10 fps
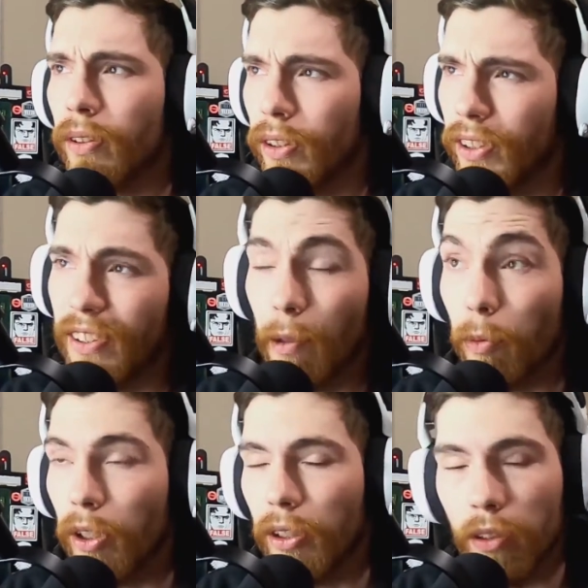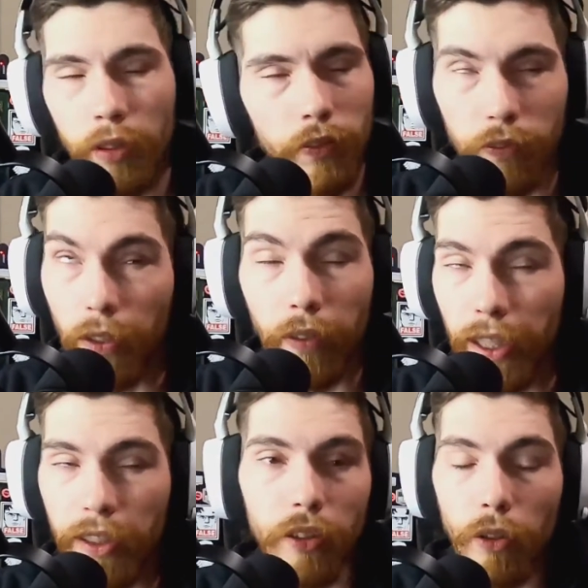Same one, front right.
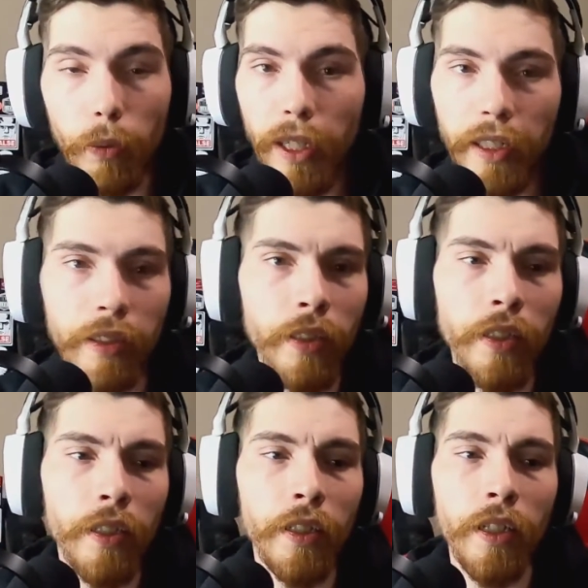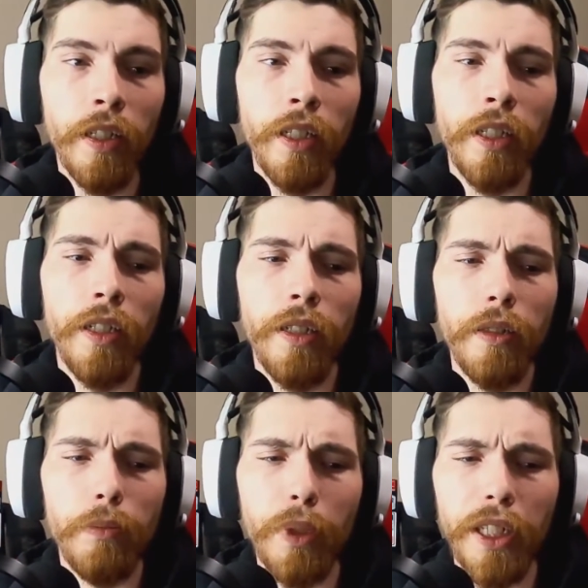Don't know why.
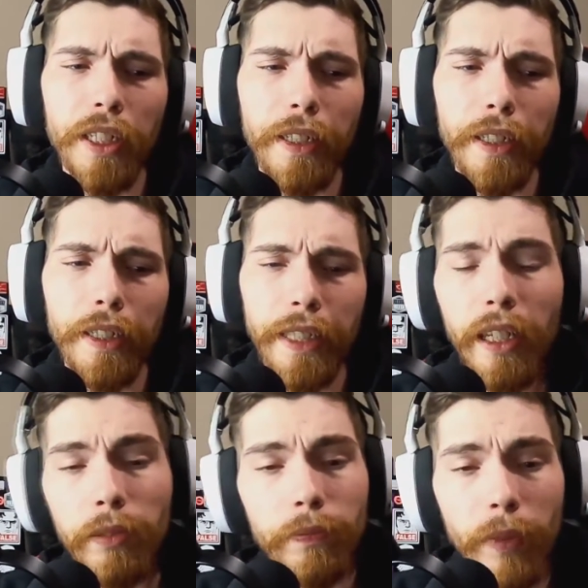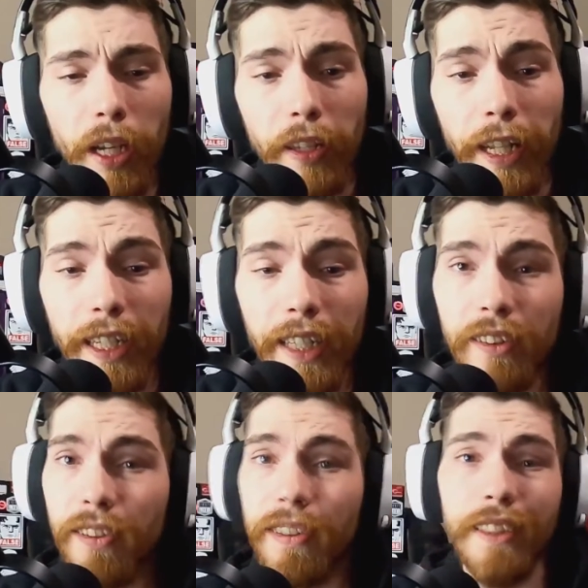But yeah. Other than that, guys,
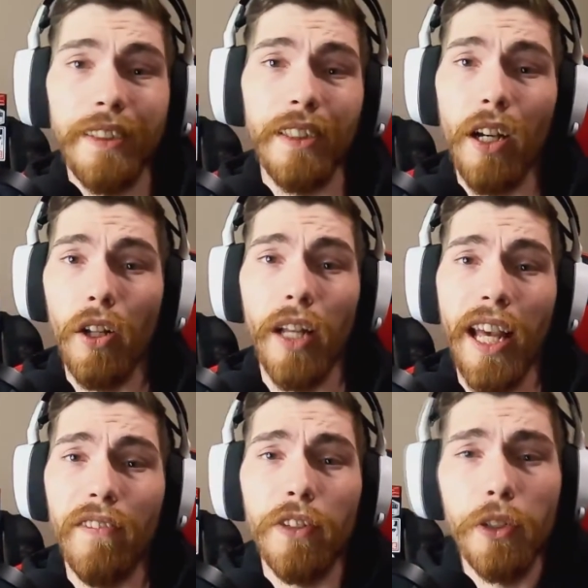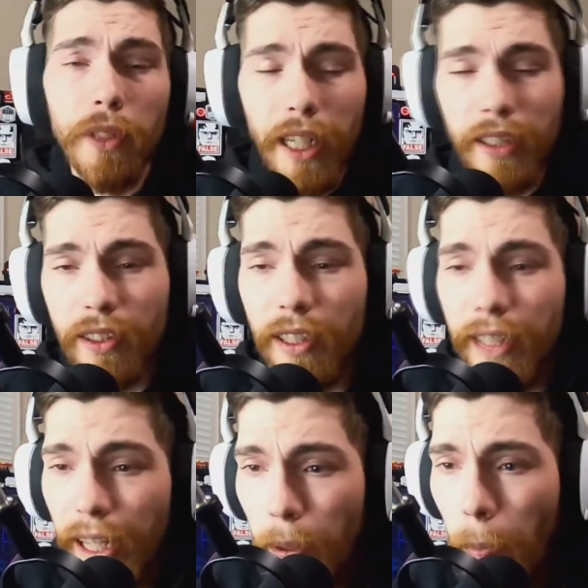that's all I have for you guys
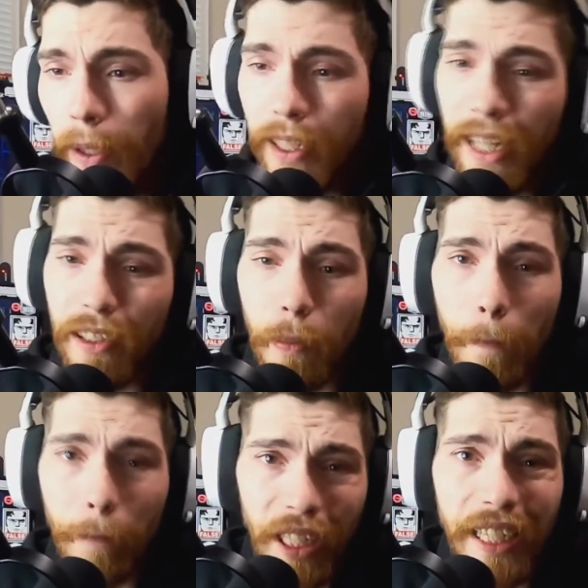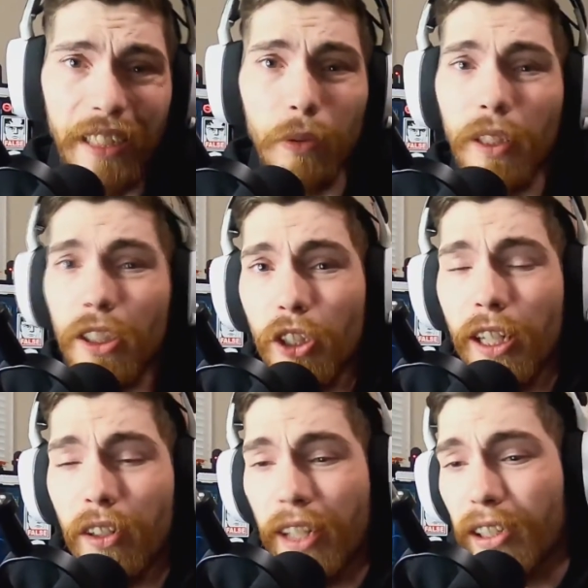today. That is my plans with the channel.
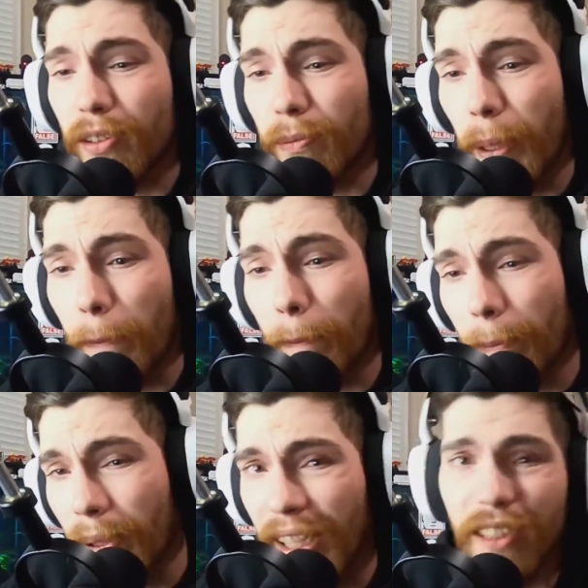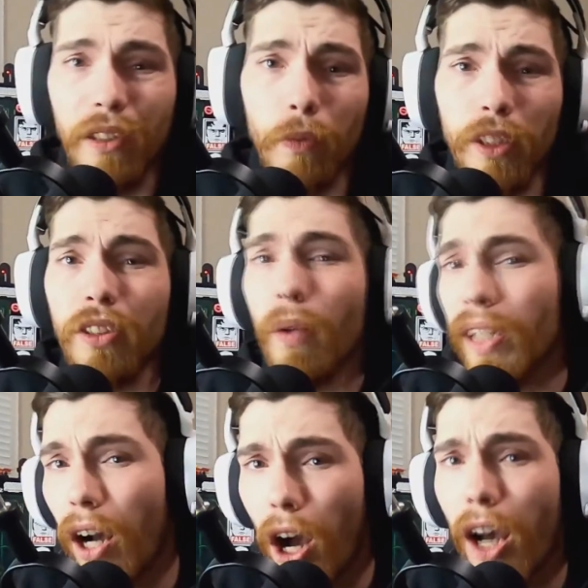That is my plans on what's going
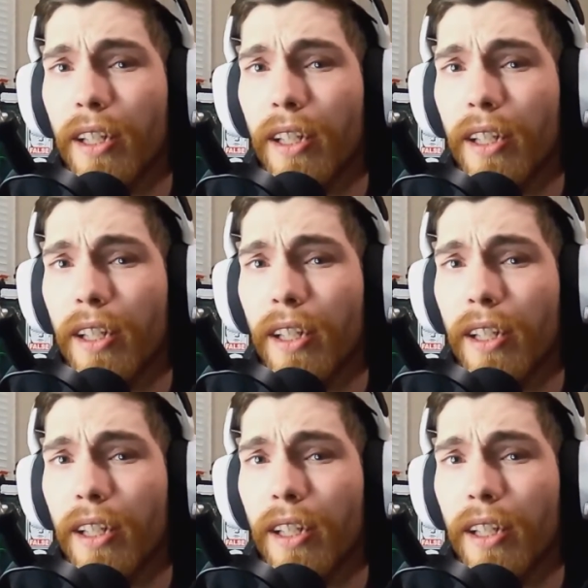on.